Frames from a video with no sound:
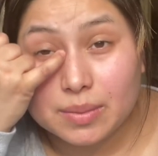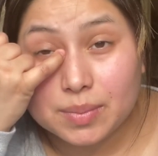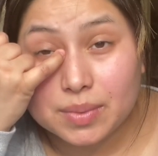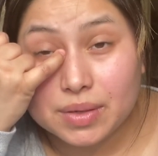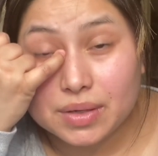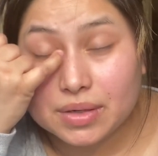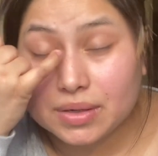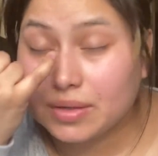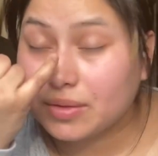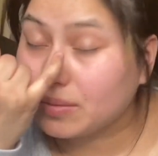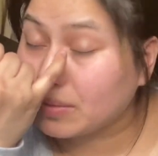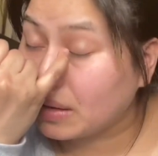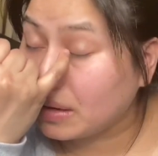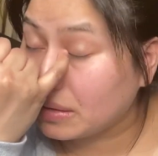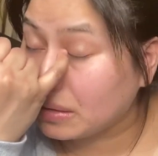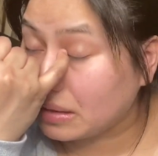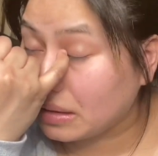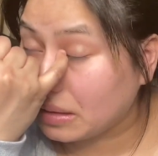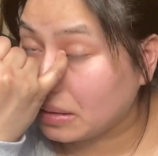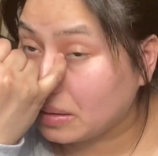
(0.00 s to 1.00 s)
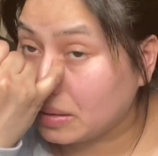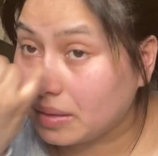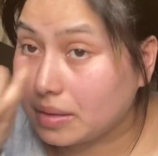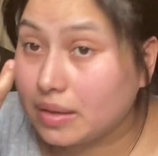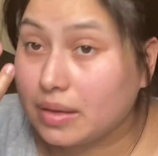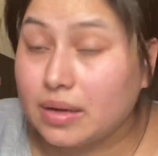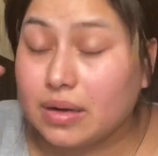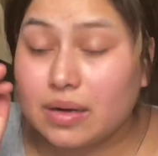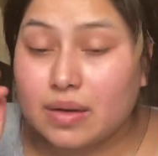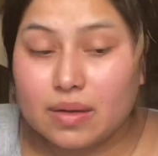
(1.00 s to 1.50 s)
put it in right there.
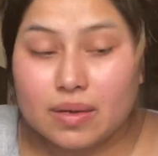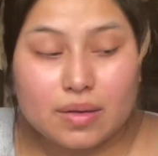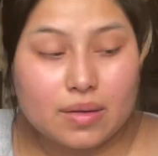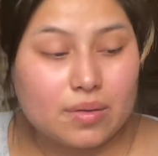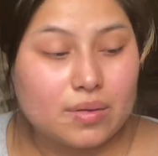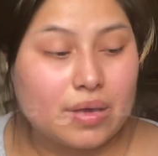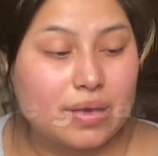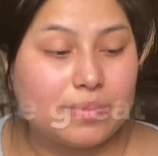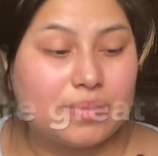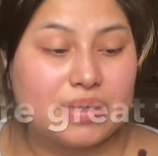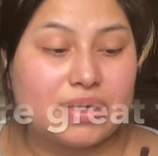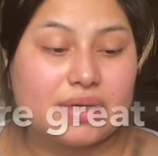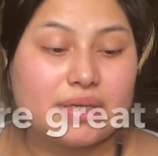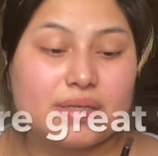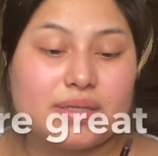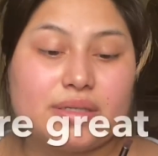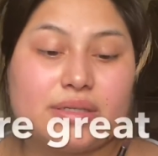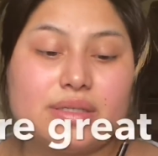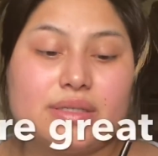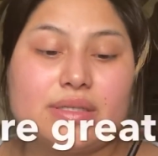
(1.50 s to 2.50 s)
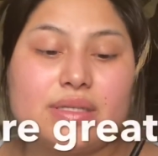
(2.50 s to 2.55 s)
Okay, because